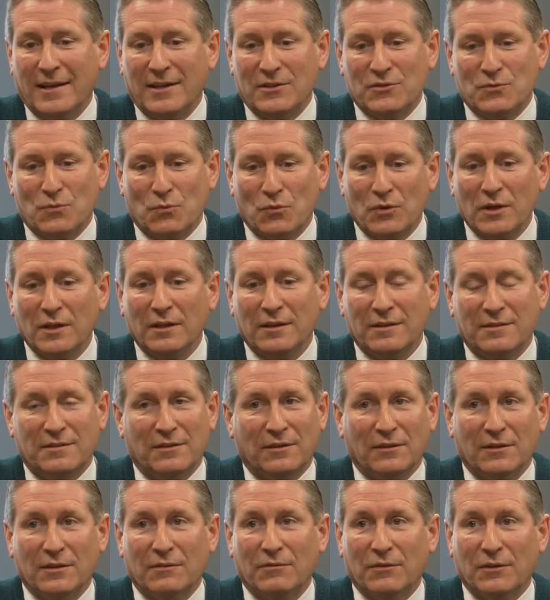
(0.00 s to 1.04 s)
is really
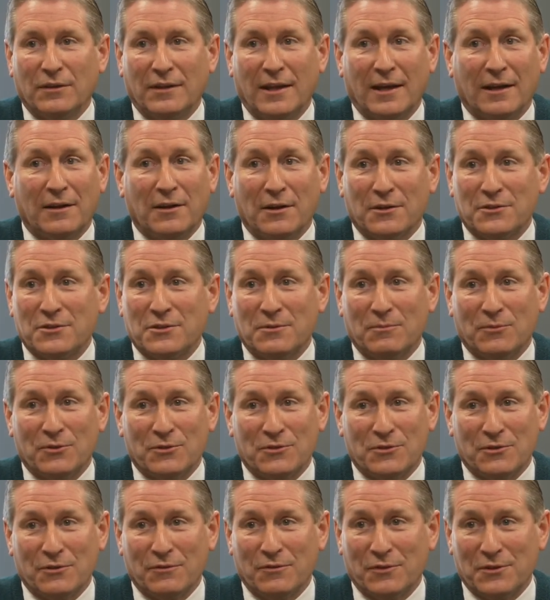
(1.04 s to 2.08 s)
delivering that customer
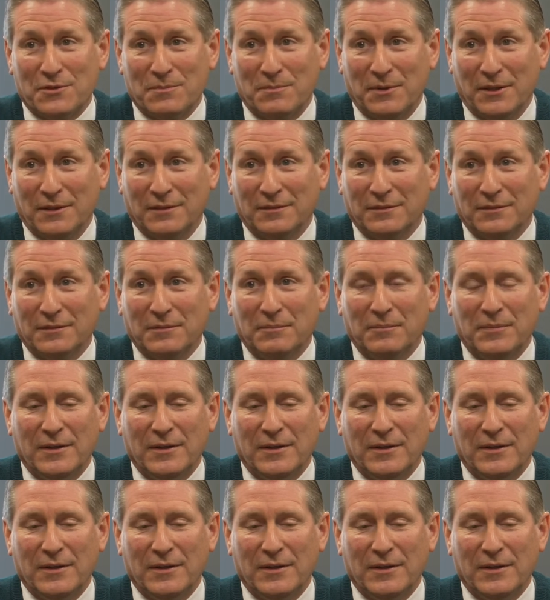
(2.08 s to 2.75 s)
service piece,